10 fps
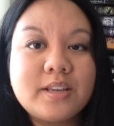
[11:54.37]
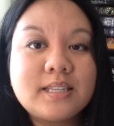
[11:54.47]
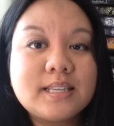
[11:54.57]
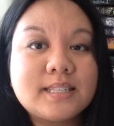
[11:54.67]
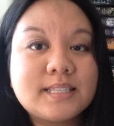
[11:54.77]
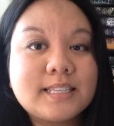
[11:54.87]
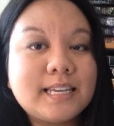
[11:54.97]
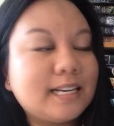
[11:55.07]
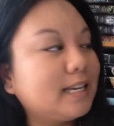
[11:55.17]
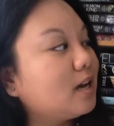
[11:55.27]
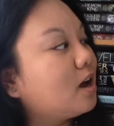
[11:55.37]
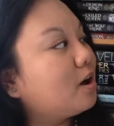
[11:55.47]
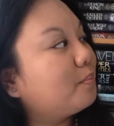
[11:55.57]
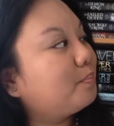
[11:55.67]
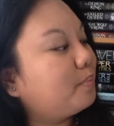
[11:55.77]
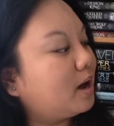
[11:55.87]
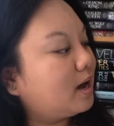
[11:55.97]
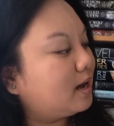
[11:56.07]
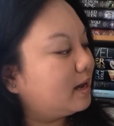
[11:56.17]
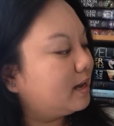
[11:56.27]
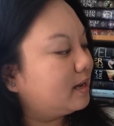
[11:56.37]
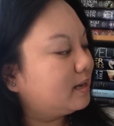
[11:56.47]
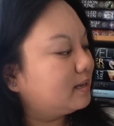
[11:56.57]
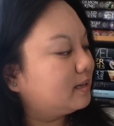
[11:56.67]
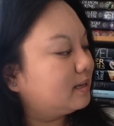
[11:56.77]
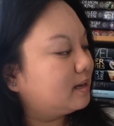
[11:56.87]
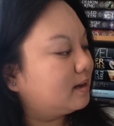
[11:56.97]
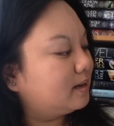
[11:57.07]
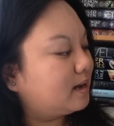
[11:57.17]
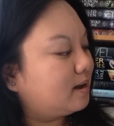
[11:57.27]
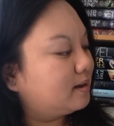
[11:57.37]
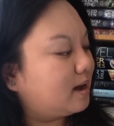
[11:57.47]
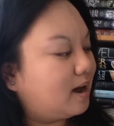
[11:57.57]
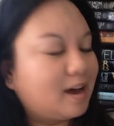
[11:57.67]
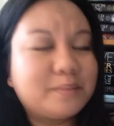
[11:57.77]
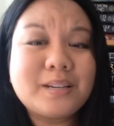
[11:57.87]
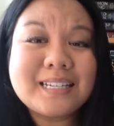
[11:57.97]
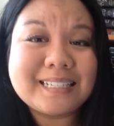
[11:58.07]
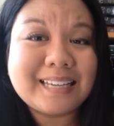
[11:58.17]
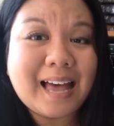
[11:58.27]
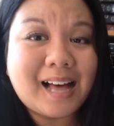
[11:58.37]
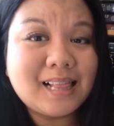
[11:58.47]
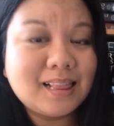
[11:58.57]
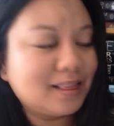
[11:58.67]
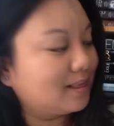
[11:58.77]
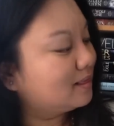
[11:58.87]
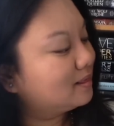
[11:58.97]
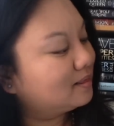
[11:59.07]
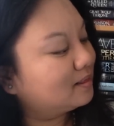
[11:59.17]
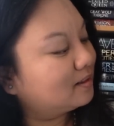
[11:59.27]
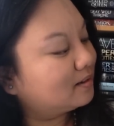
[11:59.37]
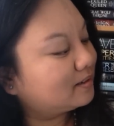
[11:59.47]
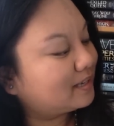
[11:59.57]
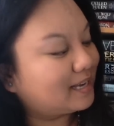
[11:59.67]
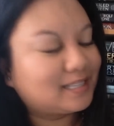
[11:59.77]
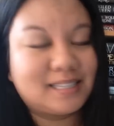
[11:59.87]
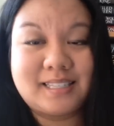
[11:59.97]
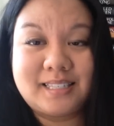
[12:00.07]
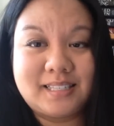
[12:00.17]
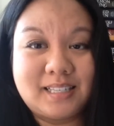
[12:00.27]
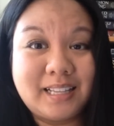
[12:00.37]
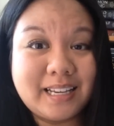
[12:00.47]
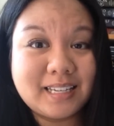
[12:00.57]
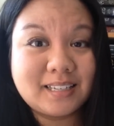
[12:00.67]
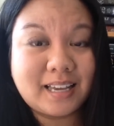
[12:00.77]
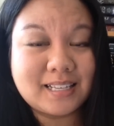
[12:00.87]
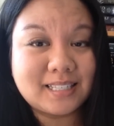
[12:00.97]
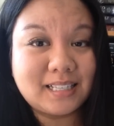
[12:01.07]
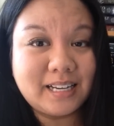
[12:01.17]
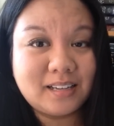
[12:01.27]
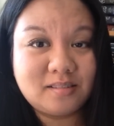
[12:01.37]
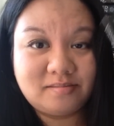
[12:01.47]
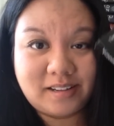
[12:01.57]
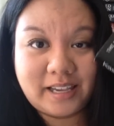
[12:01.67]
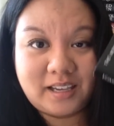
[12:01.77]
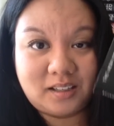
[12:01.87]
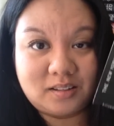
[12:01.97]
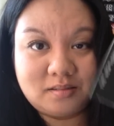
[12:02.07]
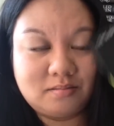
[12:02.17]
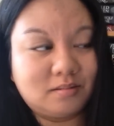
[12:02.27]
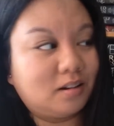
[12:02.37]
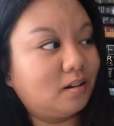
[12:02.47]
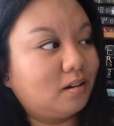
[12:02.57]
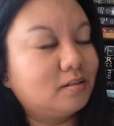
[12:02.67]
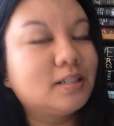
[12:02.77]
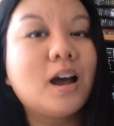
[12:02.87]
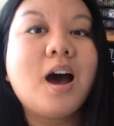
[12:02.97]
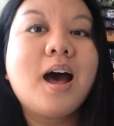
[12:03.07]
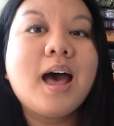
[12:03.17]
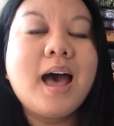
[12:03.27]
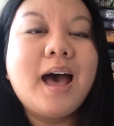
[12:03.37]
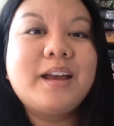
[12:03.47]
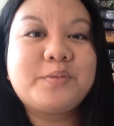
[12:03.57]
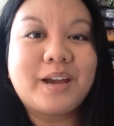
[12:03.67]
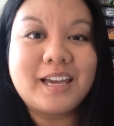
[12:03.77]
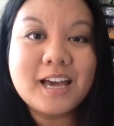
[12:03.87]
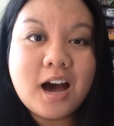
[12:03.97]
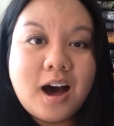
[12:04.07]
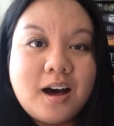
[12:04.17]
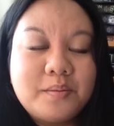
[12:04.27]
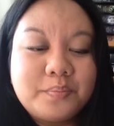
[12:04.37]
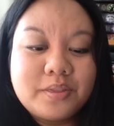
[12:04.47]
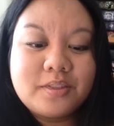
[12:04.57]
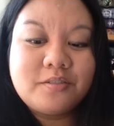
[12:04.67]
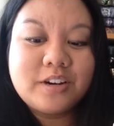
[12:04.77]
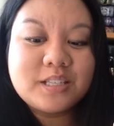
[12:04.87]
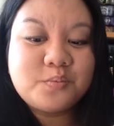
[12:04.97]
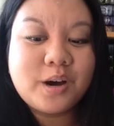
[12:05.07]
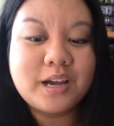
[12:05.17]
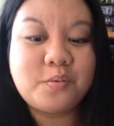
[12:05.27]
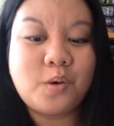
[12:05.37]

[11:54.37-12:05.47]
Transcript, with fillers: This is Skinny by Iba Kasilic? Kasilik? I can't, ugh. Anyway, um, the reason why I